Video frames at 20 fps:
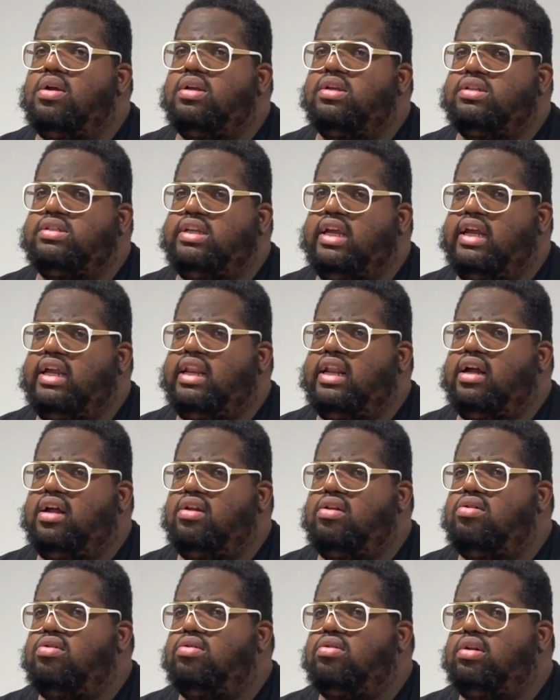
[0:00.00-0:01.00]
say
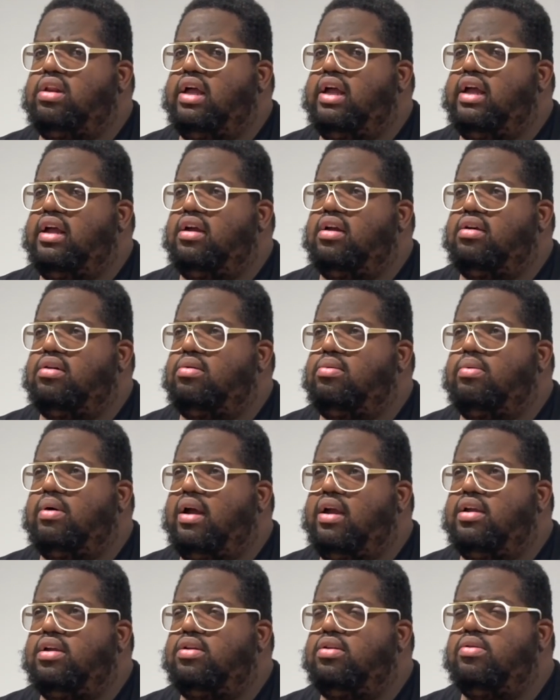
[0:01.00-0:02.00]
like, look, like,
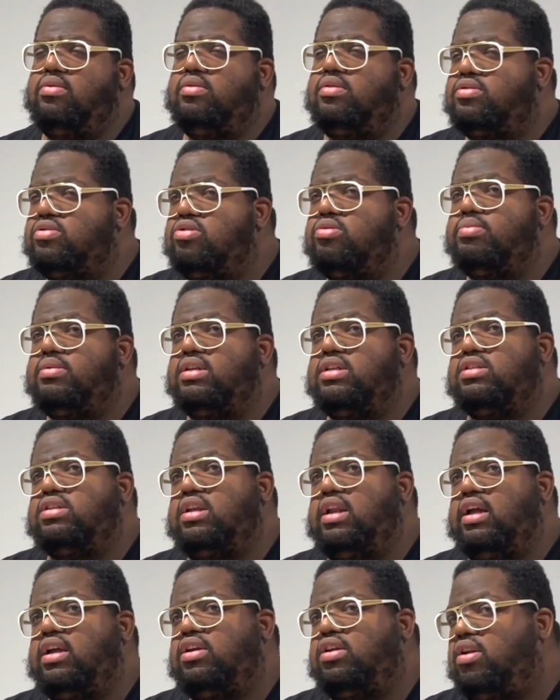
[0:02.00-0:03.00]
why are you doing the soup
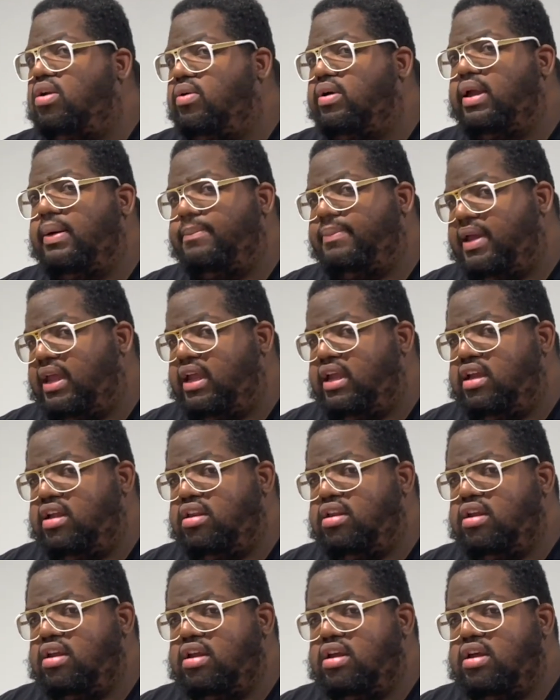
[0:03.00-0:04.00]
kitchen? Like, you don't get paid.